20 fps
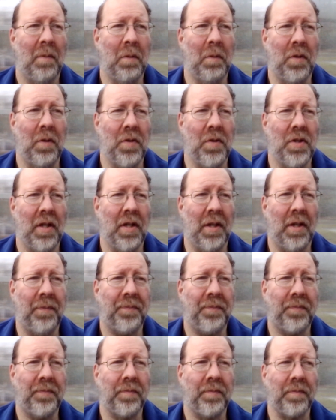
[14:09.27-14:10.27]
But
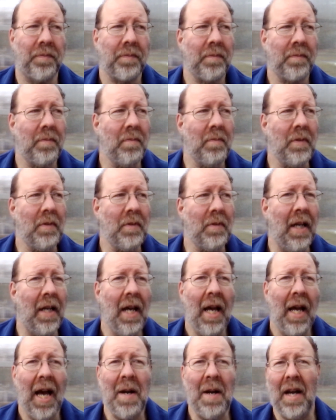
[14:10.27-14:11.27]

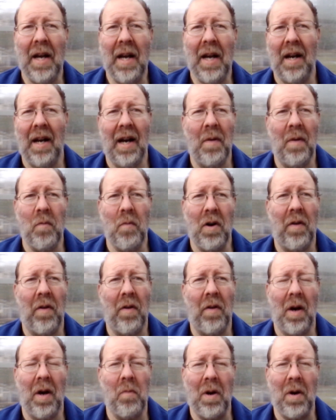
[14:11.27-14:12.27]
anyway, I'm
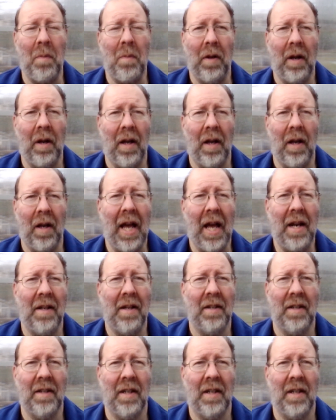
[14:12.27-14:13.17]
rambling again.